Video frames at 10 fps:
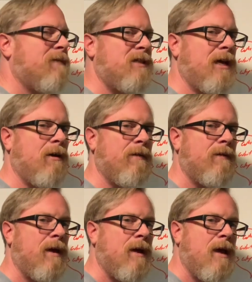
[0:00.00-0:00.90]
his health.
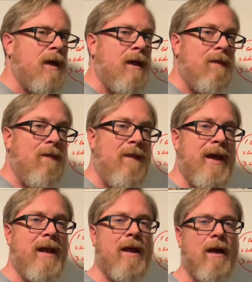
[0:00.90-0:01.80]

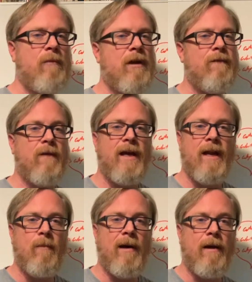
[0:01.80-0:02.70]
Then I'm going to
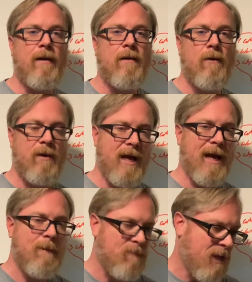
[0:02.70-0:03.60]
forget about it,
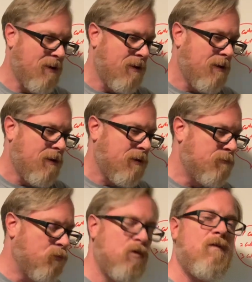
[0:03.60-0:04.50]
okay?
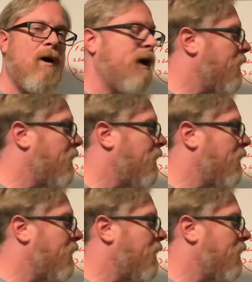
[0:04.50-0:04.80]
Move on.